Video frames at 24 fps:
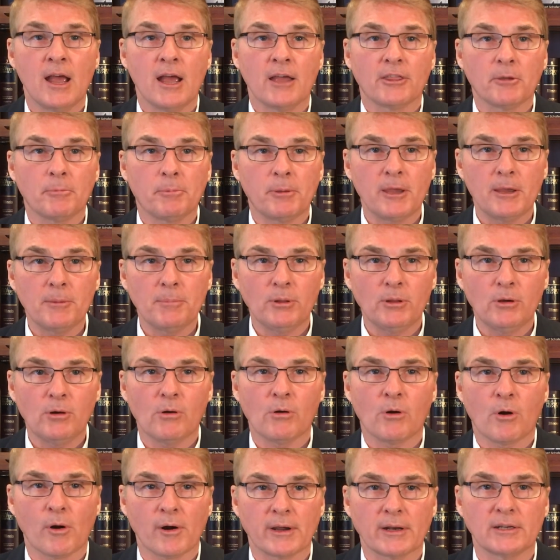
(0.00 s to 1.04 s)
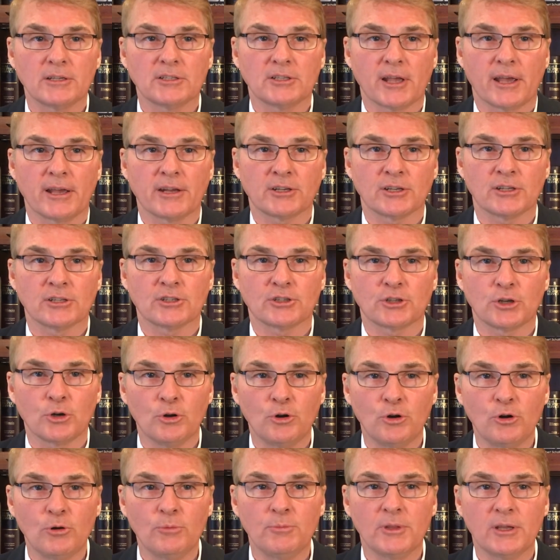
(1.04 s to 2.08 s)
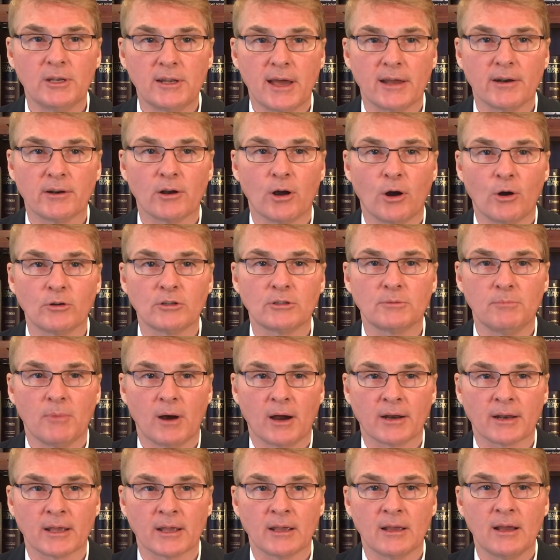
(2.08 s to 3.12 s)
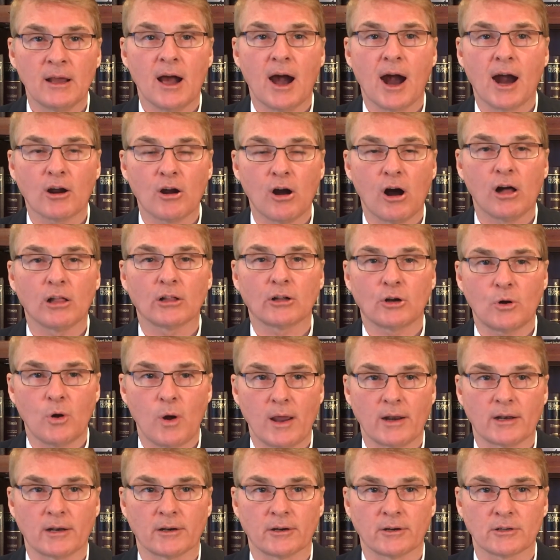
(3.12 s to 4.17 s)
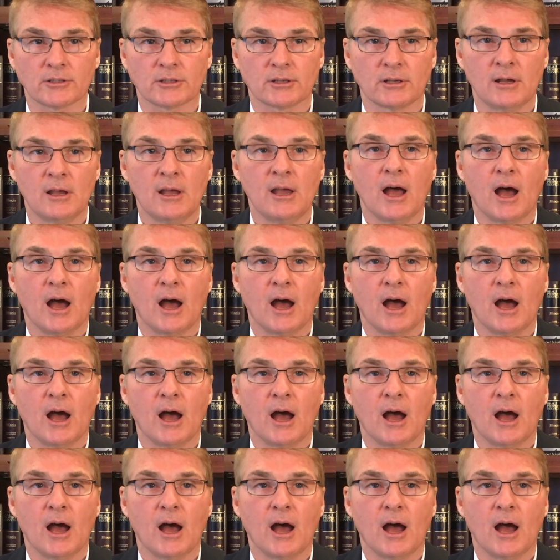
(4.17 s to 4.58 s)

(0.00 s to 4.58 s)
The people or organizations to whom the debtor owes money are called creditors.